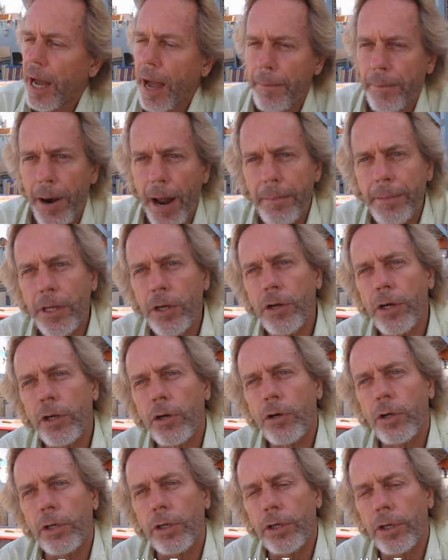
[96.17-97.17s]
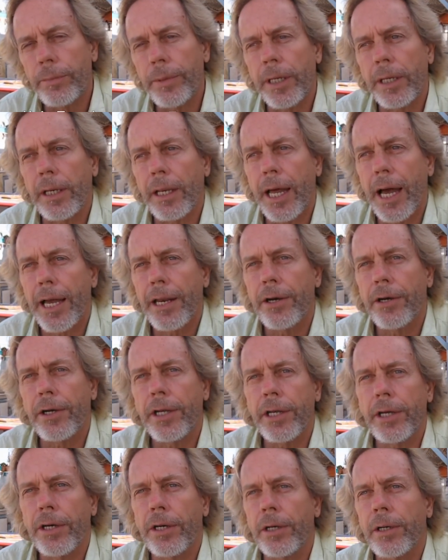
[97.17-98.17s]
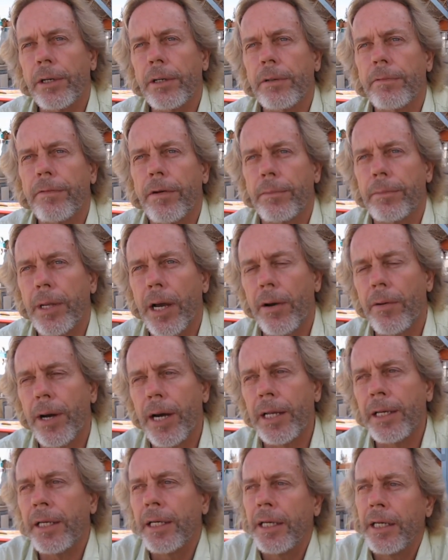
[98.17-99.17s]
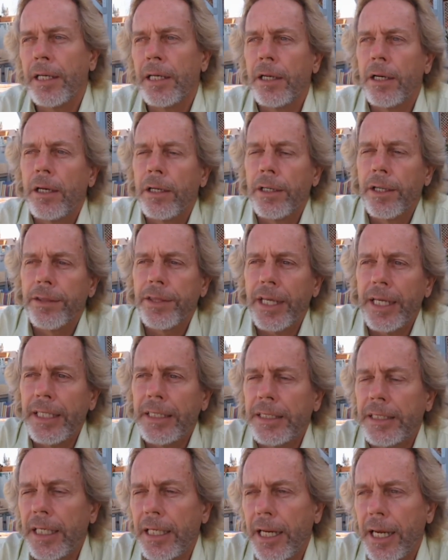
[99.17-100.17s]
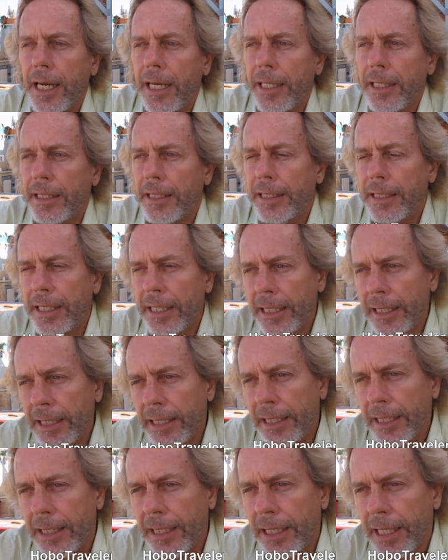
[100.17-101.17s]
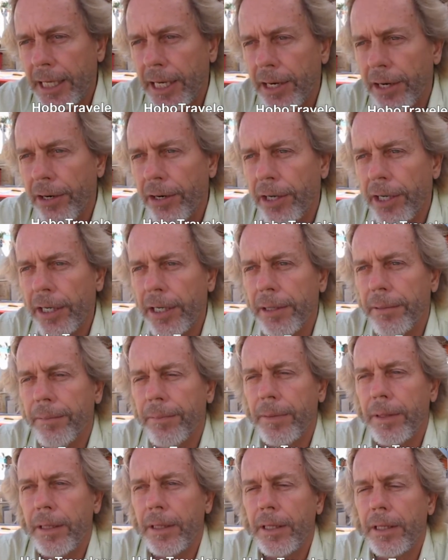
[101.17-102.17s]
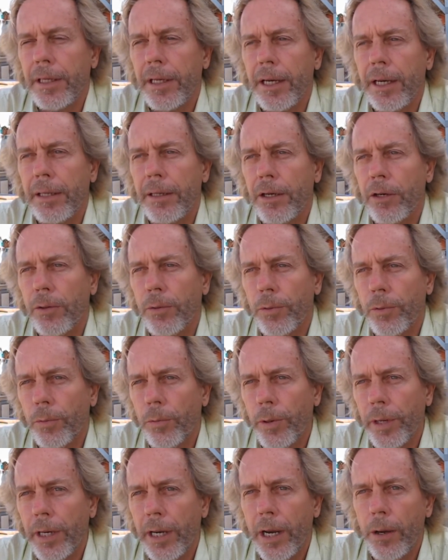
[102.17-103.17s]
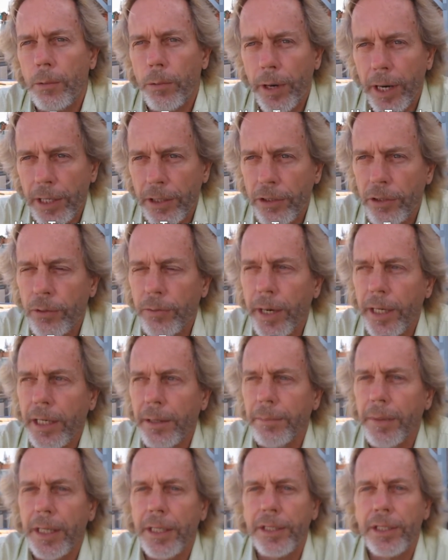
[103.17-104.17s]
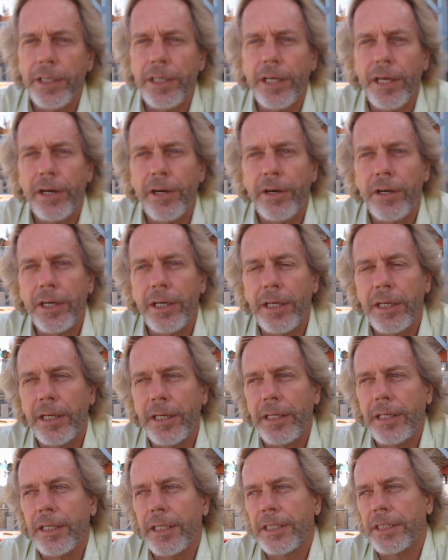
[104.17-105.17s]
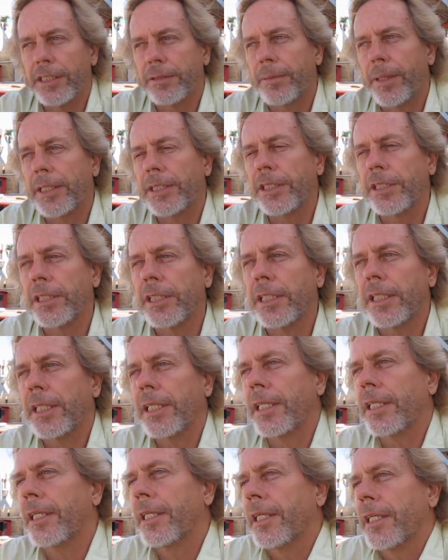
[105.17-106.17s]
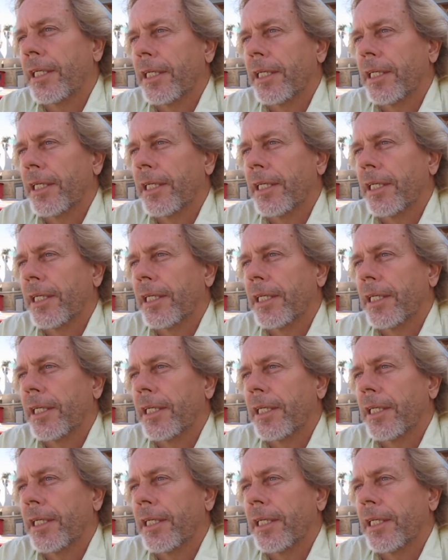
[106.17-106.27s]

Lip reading: probably going to go a little bit lighter here from now on. The things that I didn't carry, what I do recommend you carry, especially